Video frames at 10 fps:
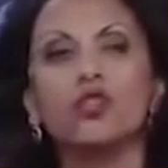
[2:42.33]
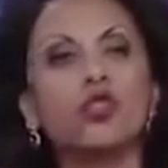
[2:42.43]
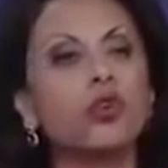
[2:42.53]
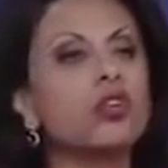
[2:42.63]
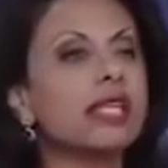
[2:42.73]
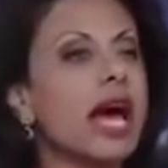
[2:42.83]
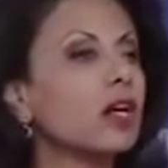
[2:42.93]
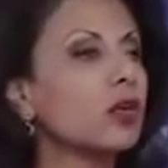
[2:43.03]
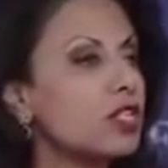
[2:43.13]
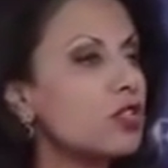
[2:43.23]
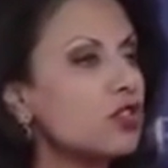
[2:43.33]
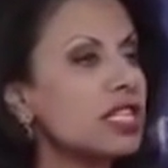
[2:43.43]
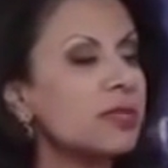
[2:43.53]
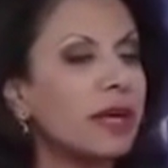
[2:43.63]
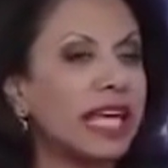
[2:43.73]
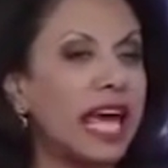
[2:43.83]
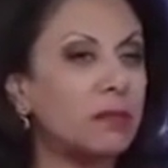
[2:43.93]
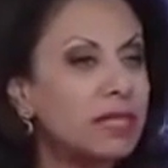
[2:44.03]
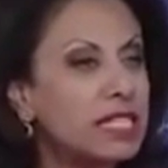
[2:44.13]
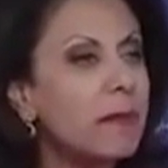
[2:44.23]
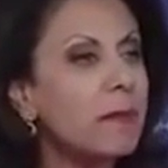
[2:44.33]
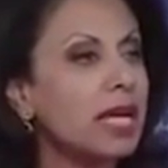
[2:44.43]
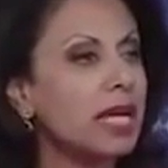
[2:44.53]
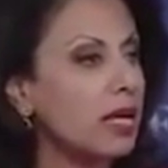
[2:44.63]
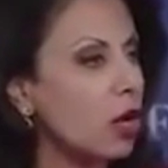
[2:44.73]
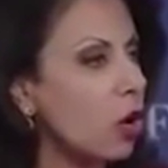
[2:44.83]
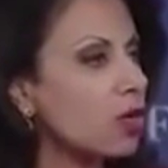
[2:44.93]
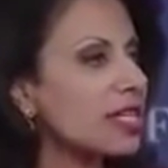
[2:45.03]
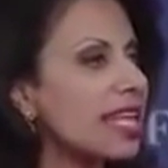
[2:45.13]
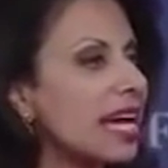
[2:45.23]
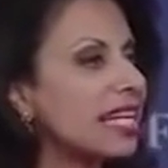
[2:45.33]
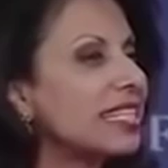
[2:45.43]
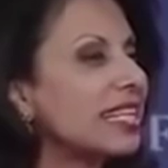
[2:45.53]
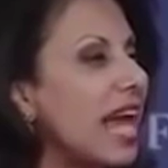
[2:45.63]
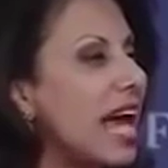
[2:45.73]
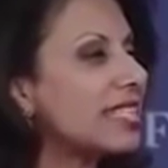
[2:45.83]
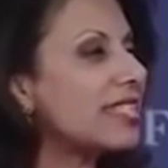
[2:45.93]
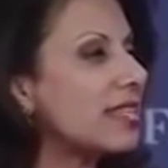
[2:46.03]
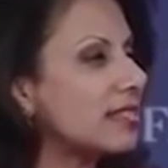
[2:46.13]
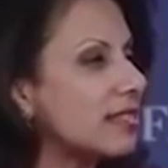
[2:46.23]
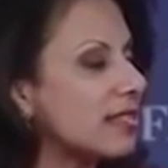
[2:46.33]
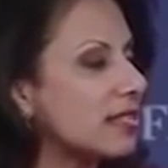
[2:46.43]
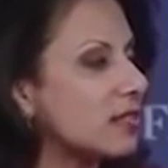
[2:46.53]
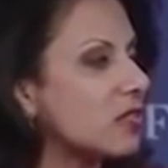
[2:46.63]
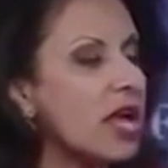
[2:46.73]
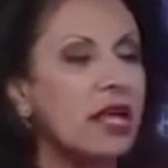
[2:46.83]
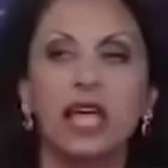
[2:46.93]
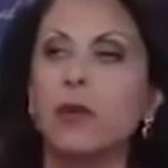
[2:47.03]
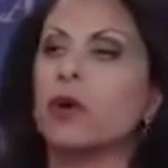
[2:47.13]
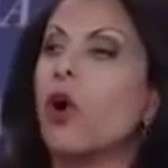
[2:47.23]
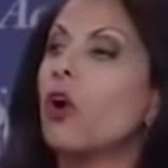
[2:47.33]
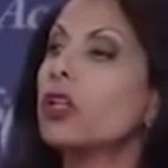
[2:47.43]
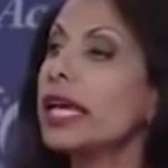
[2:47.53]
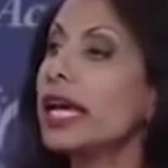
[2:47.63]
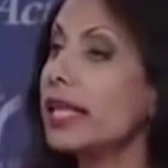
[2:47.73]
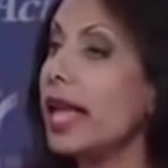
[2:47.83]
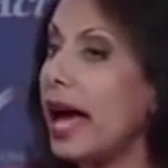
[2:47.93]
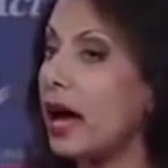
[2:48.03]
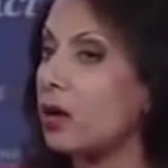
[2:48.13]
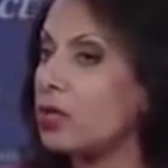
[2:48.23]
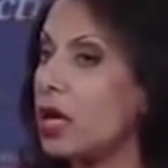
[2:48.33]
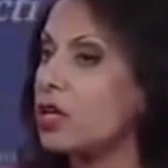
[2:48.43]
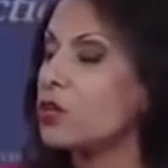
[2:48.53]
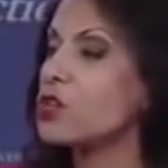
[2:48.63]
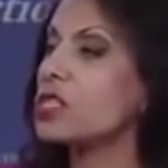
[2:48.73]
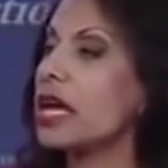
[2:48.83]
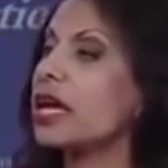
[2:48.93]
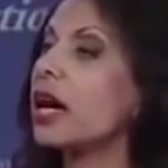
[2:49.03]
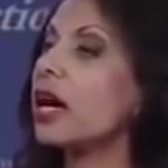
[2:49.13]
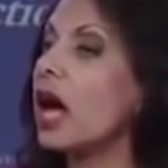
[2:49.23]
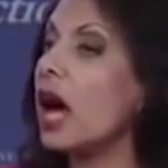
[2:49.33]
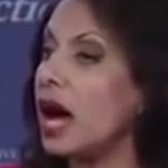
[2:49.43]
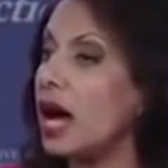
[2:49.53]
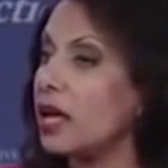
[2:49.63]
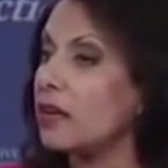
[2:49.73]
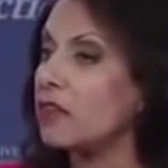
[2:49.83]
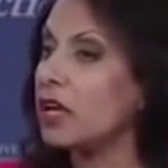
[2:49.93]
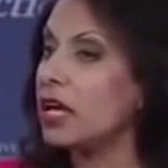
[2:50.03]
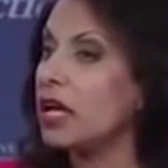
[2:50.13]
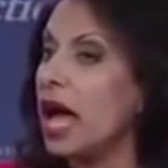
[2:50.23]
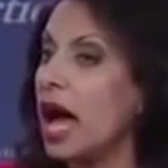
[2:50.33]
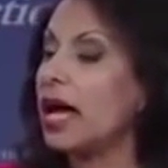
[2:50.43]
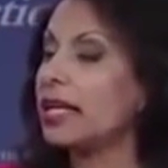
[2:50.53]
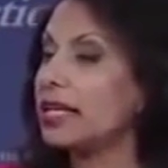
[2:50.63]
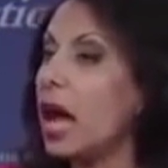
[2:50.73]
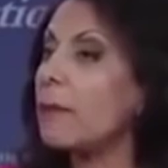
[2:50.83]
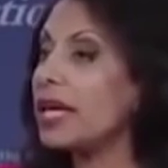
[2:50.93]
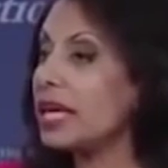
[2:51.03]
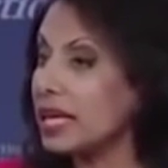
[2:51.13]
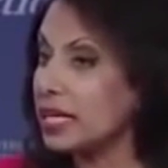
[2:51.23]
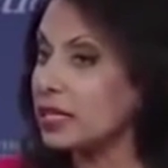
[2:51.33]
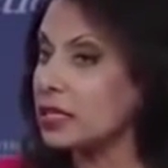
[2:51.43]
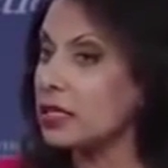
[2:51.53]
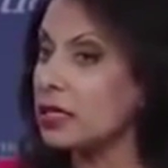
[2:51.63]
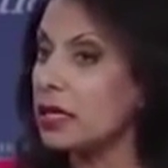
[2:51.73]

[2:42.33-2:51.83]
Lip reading: Jews and Christians became dhimmi, or second-class citizens. They were only allowed to stay alive and not be killed